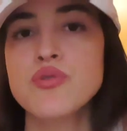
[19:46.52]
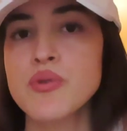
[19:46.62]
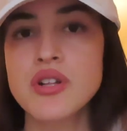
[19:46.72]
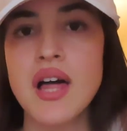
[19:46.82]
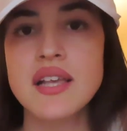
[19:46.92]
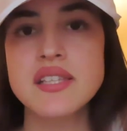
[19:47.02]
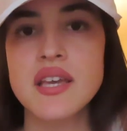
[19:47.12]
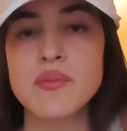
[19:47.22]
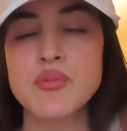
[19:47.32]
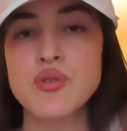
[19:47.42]
super classic
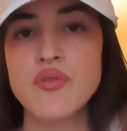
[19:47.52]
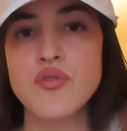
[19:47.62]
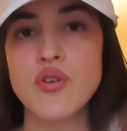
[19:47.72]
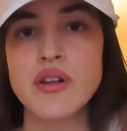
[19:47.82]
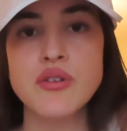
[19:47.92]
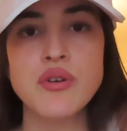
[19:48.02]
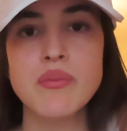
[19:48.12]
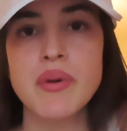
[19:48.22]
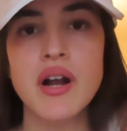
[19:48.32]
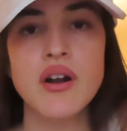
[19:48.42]
and beautiful, and you
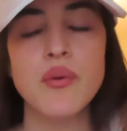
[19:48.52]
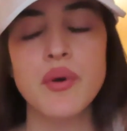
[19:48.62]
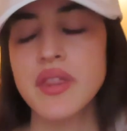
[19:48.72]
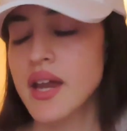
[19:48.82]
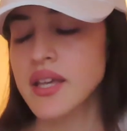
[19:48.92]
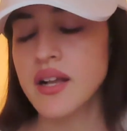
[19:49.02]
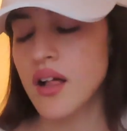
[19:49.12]
can pair it with any